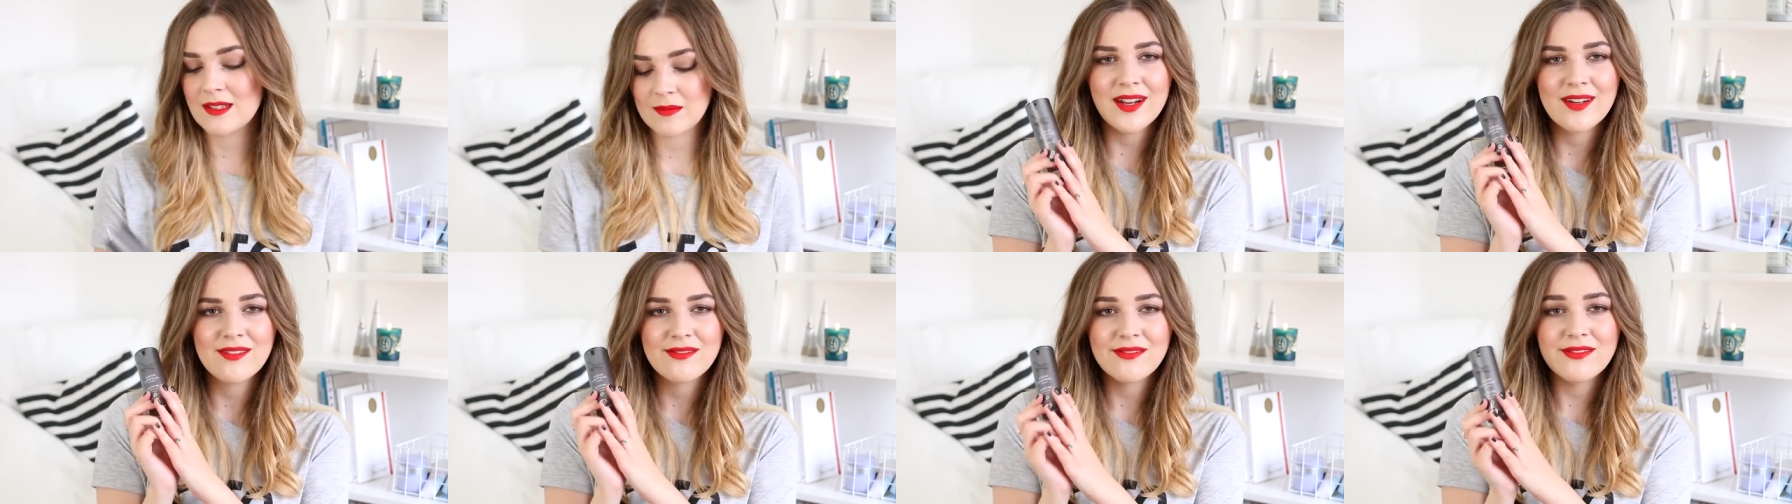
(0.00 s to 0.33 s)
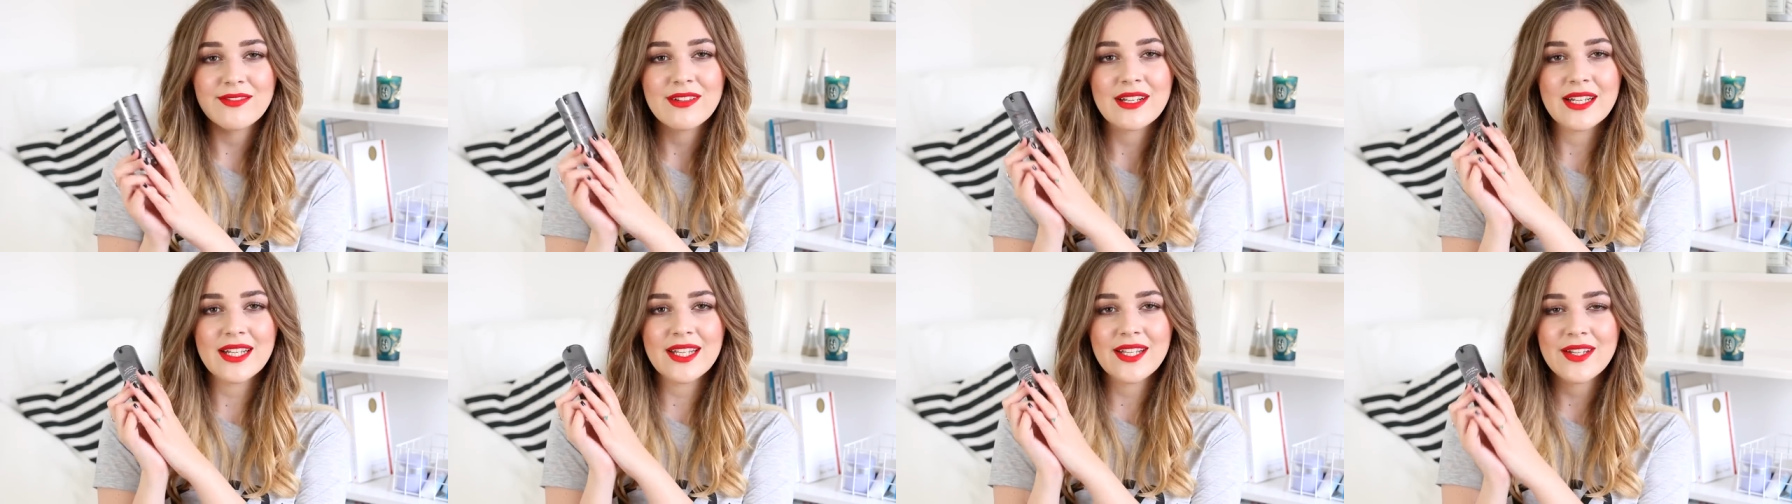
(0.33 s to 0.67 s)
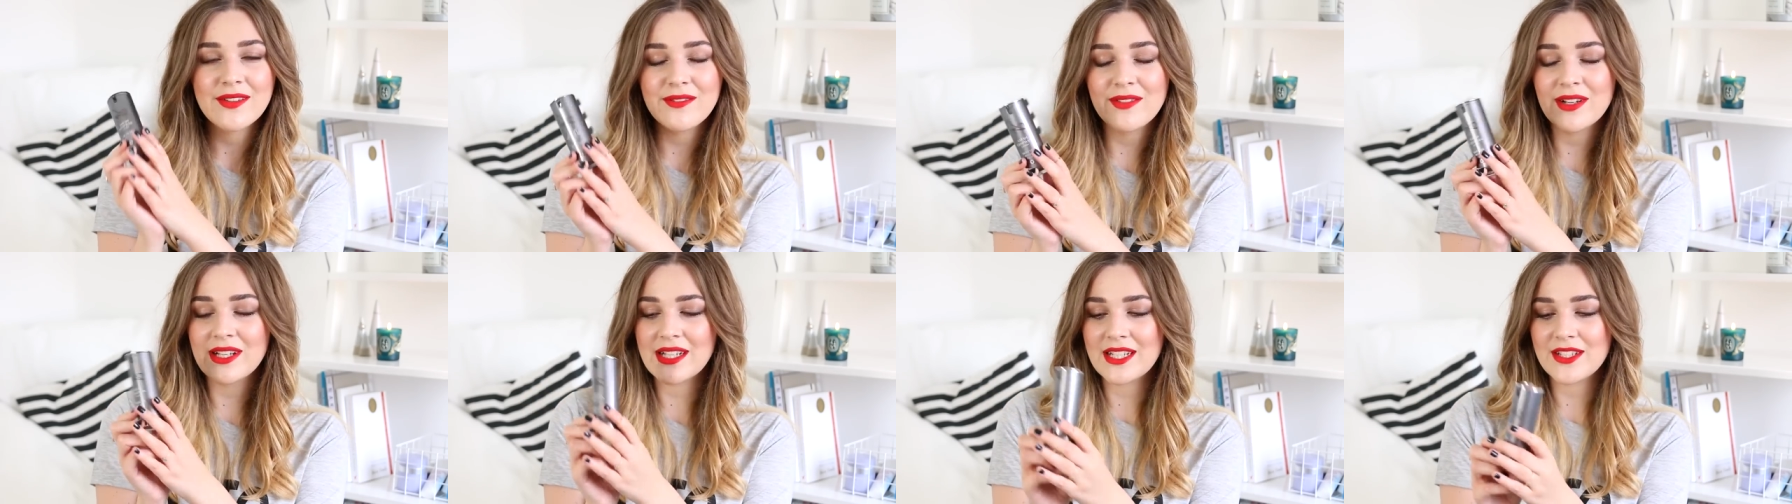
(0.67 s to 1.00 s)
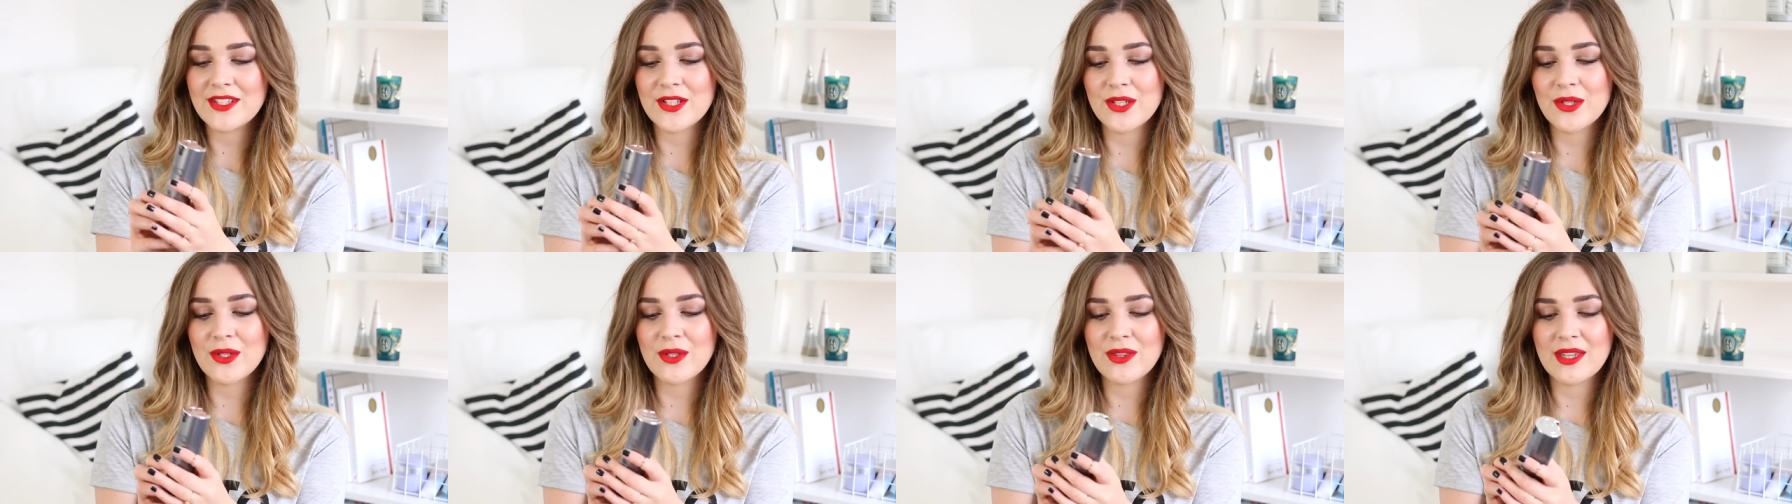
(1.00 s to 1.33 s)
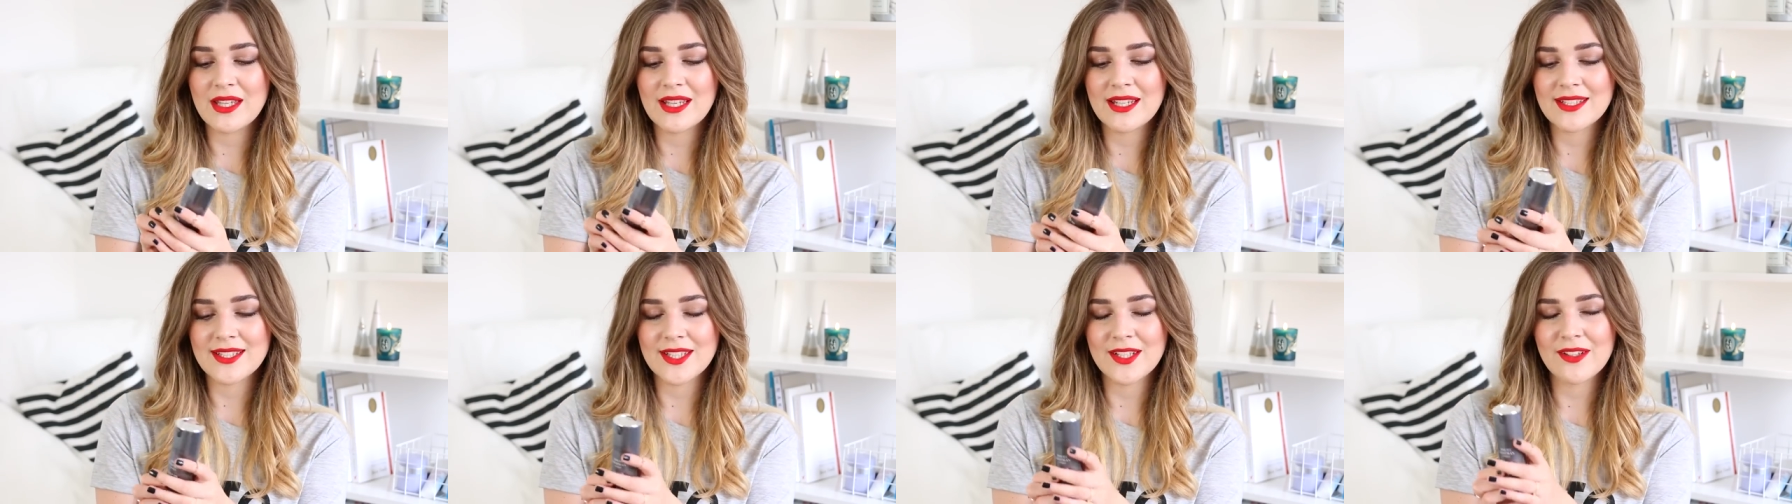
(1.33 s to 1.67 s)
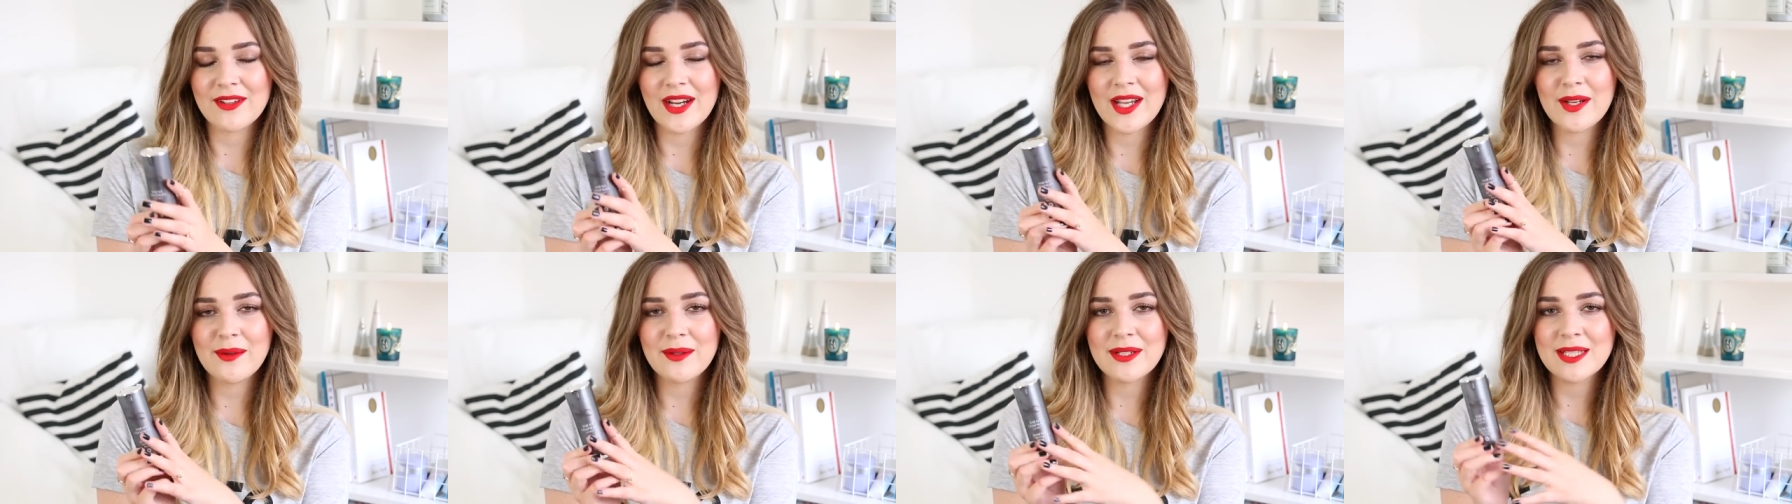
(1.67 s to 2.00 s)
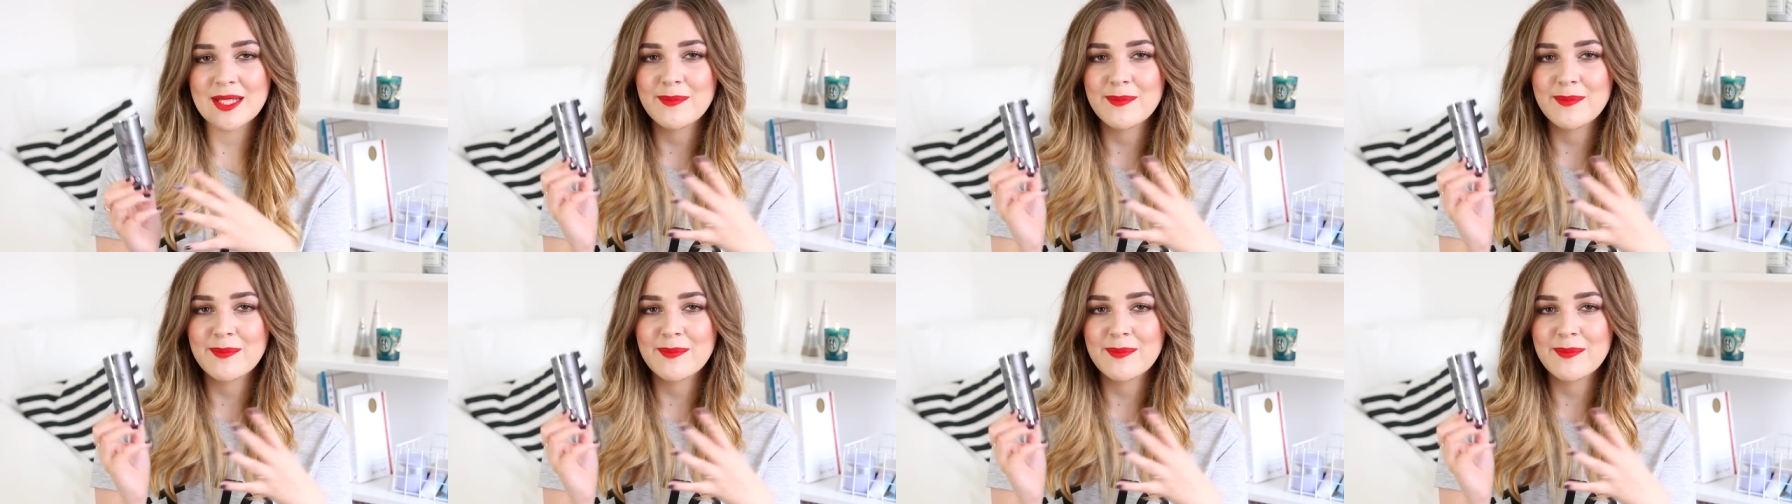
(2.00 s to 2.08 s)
I really, really do think it's a great one,